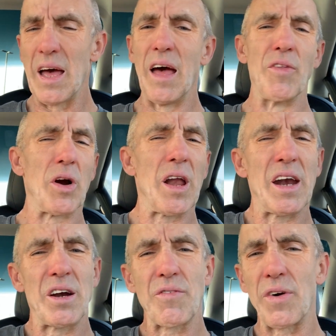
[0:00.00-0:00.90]
And there are a
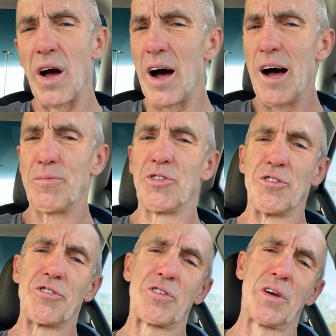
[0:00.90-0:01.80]
lot of different
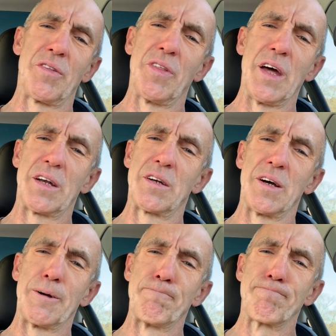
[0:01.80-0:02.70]
options
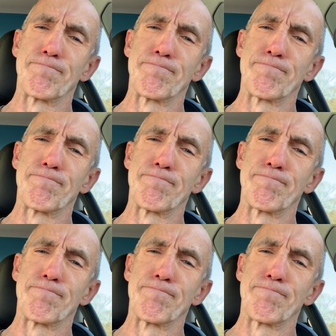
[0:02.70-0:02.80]
that